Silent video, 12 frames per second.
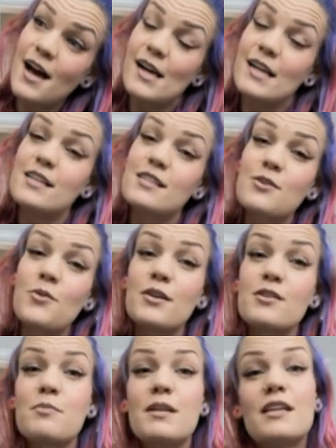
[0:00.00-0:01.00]
it is
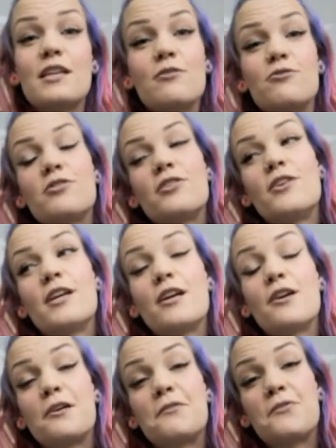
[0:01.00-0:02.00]
going to be a huge learning
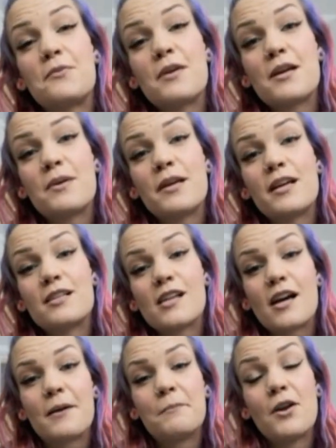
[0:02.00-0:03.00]
curve for me, because
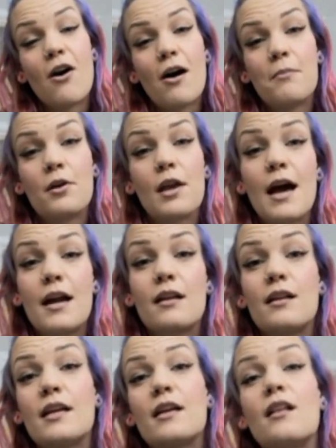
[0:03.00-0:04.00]
I am not
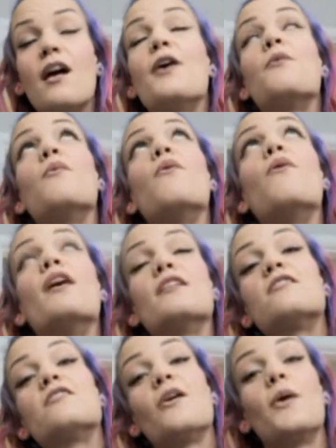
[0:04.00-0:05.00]
mechanically inclined
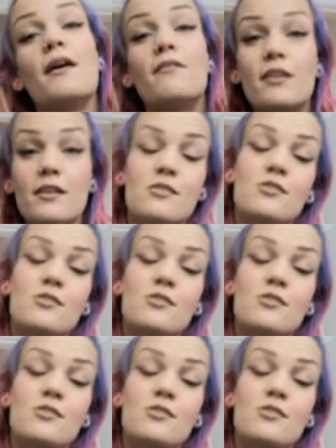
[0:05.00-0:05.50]
whatsoever.